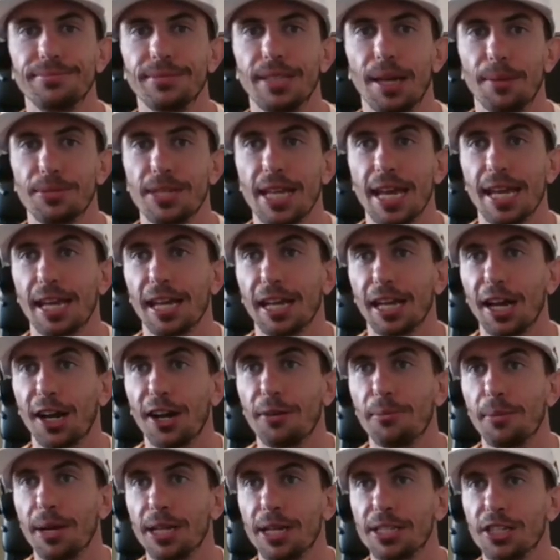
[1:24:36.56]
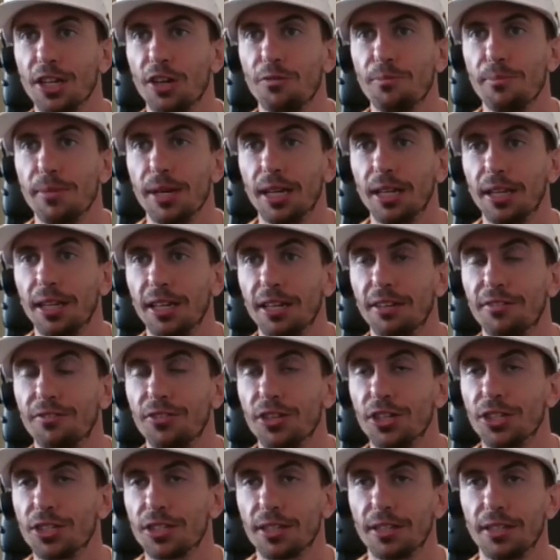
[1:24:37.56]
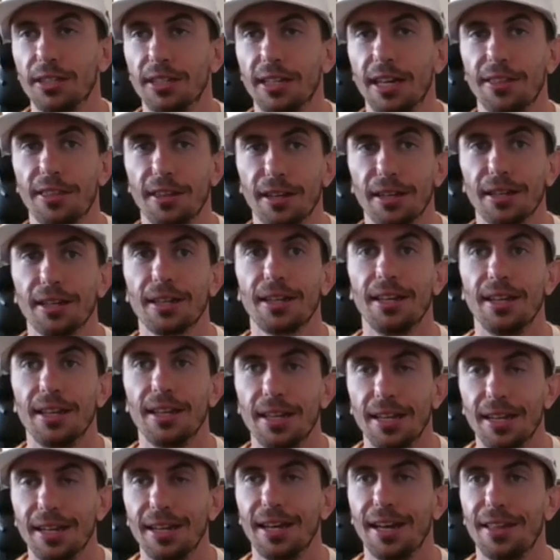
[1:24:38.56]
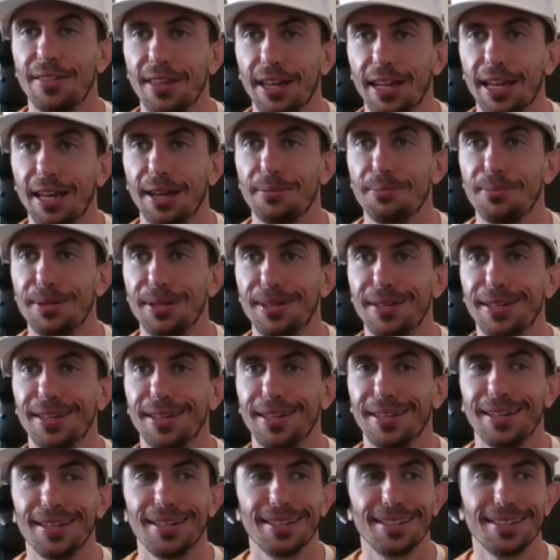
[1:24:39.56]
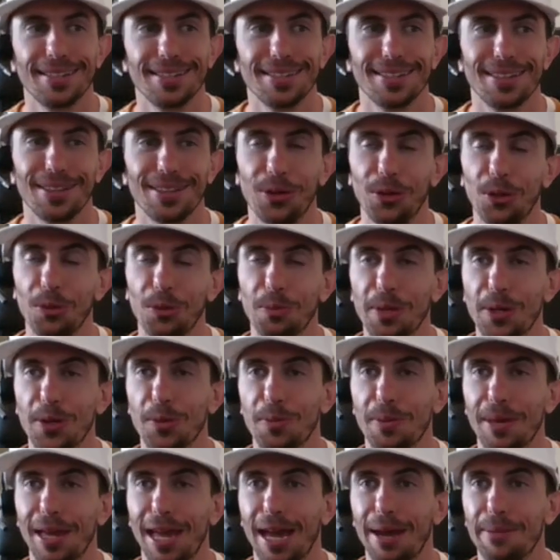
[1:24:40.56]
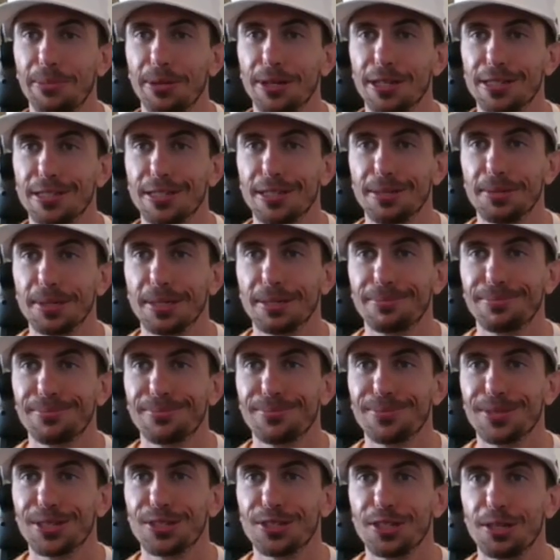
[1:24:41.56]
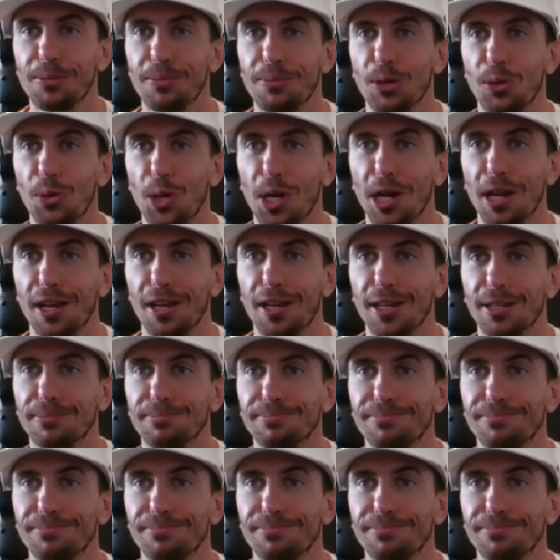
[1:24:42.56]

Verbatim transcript: I'm taking care of myself mentally and physically. I think, I think I'd be, uh, the old me would be happy to see me. Oh, well,